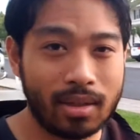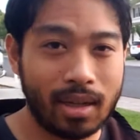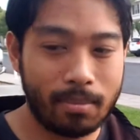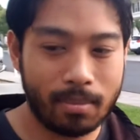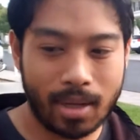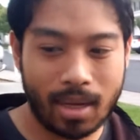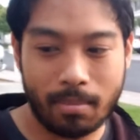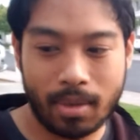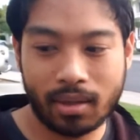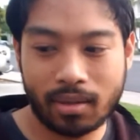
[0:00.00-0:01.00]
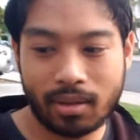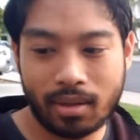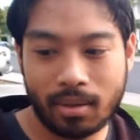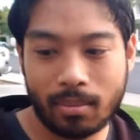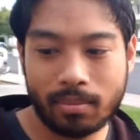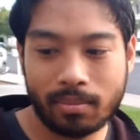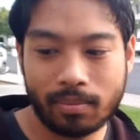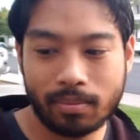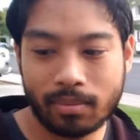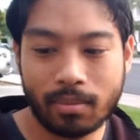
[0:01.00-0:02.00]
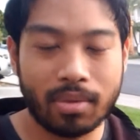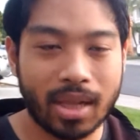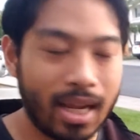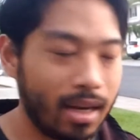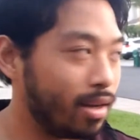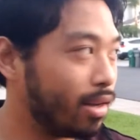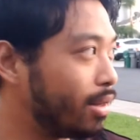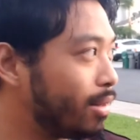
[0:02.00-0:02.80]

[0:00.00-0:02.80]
is a mixed blend